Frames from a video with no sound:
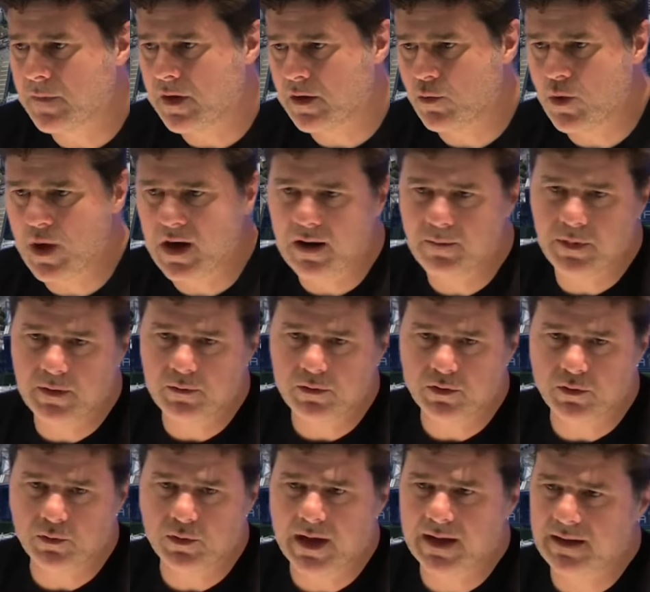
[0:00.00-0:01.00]
if we are
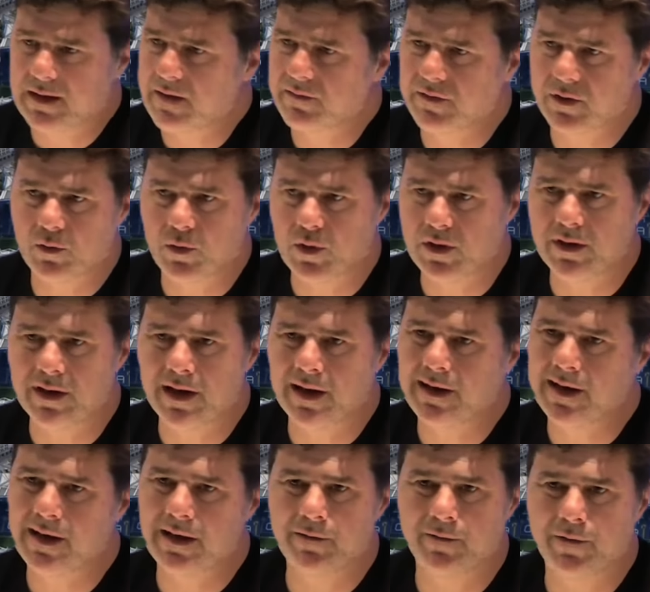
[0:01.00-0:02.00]
capable to that, after in
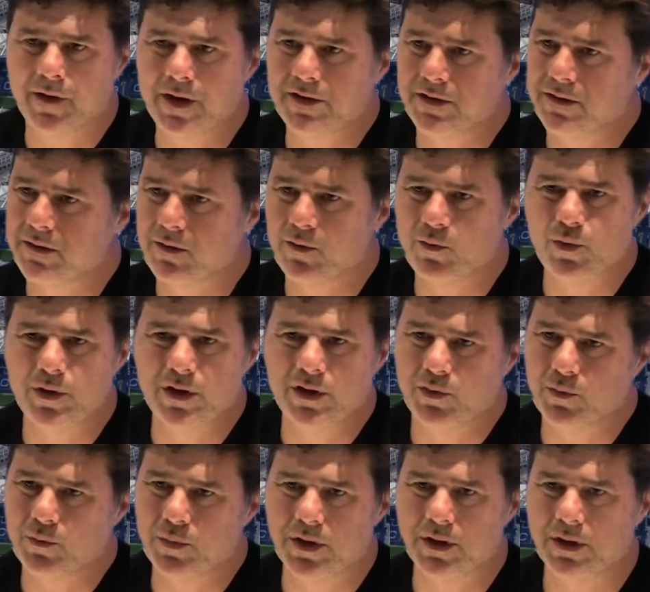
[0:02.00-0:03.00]
another phase, we
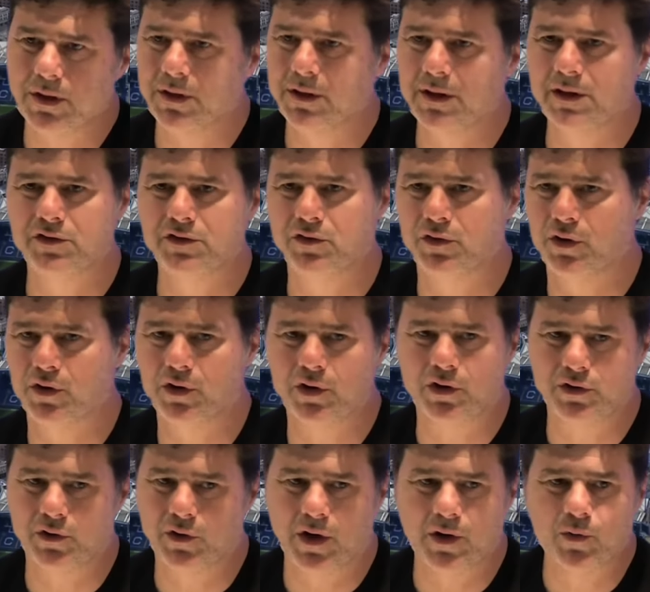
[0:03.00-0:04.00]
need to be strong
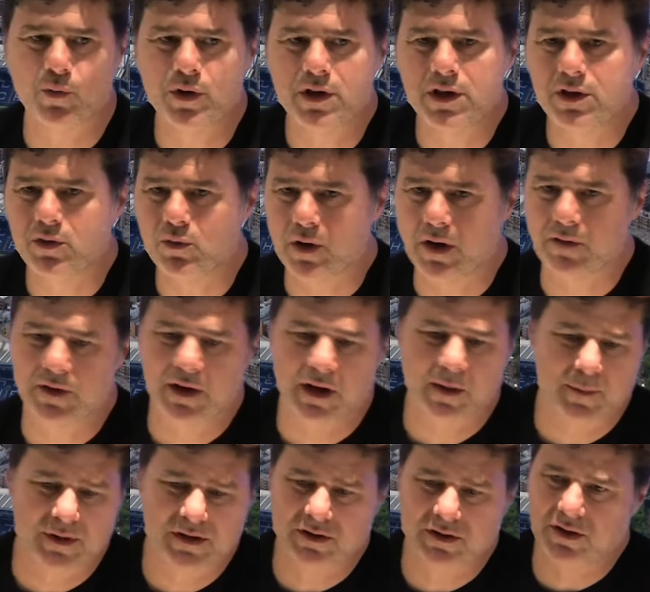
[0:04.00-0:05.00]
also. And we need to have the
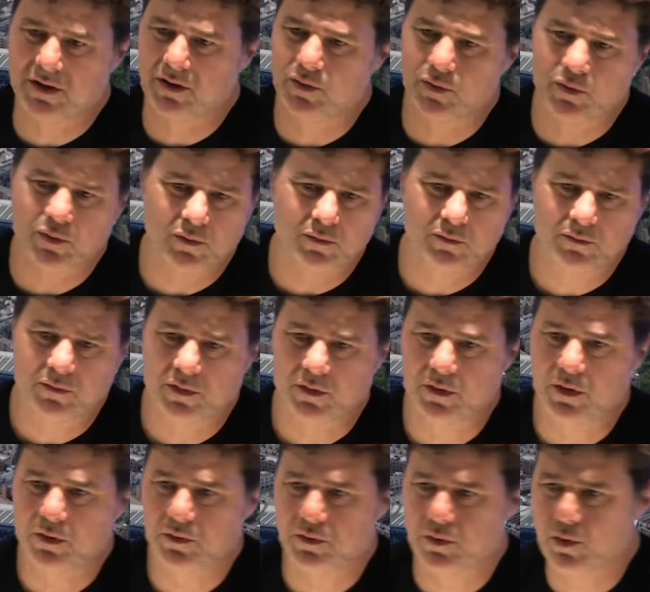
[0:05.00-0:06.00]
capacity to, you
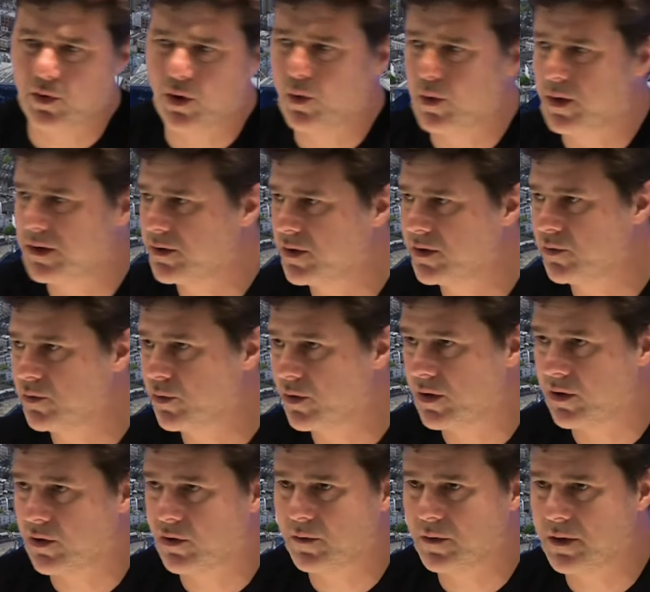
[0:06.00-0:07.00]
know, to go and try to
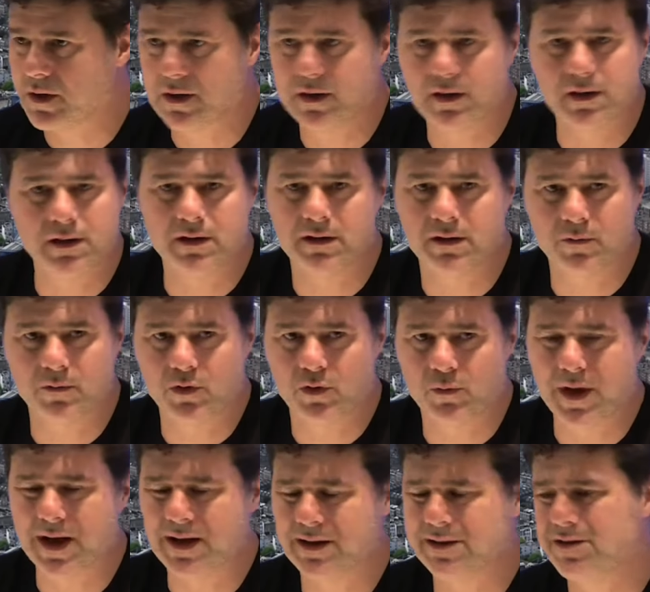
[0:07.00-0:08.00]
recover the ball
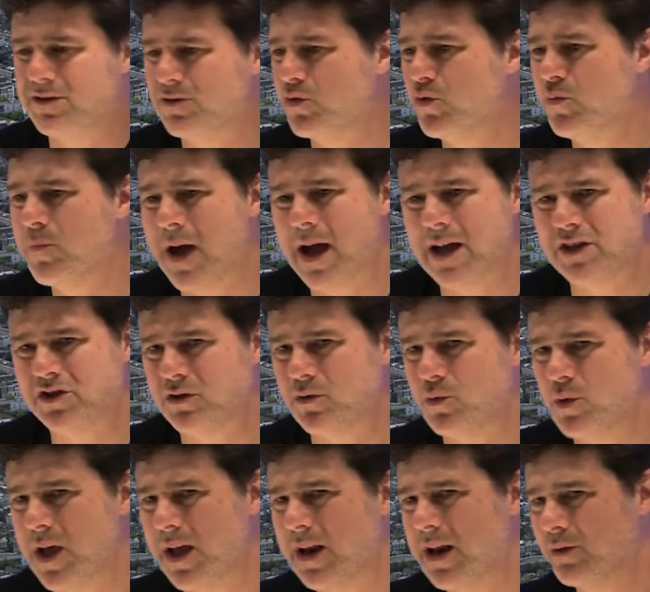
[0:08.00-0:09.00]
back. It's too much.
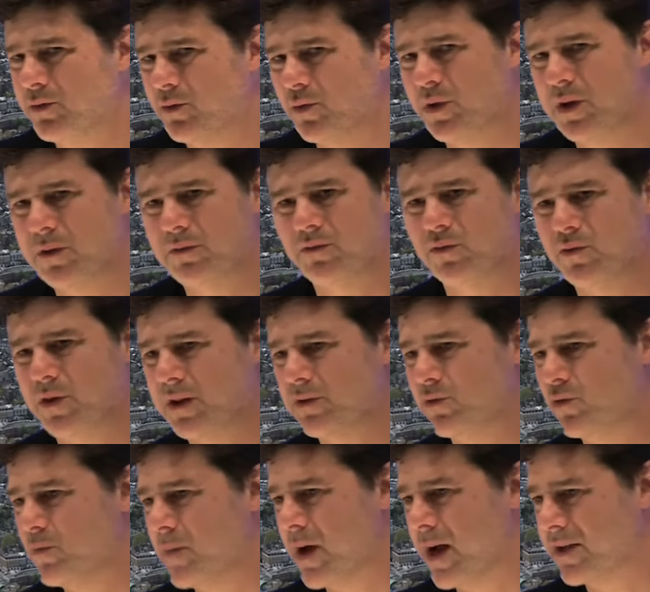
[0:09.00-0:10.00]
We allow to them to run
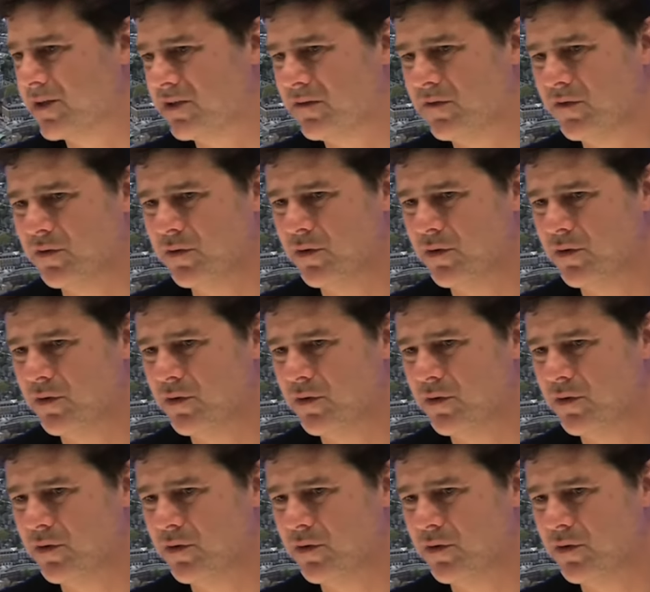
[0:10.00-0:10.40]
too much. If